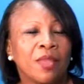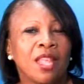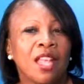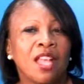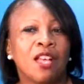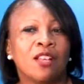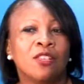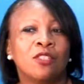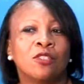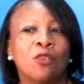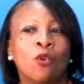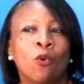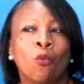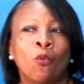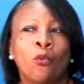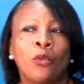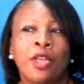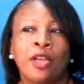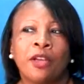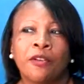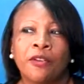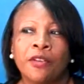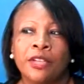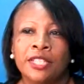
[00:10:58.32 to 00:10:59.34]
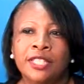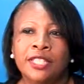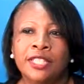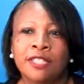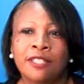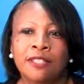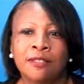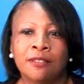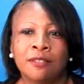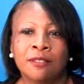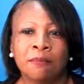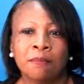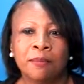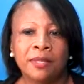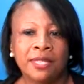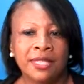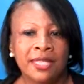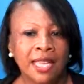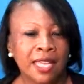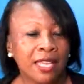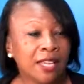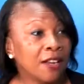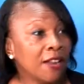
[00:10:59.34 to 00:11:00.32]
So we are going to be
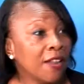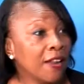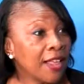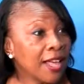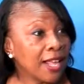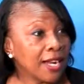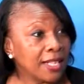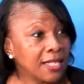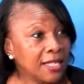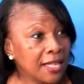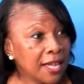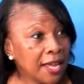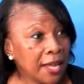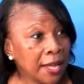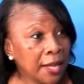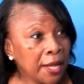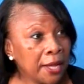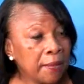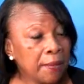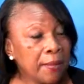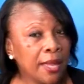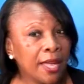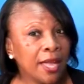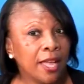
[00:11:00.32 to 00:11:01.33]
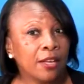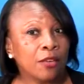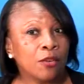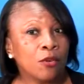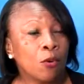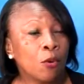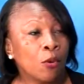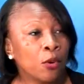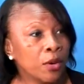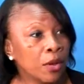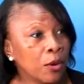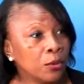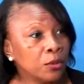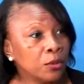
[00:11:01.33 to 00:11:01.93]
taking a lot of time and going out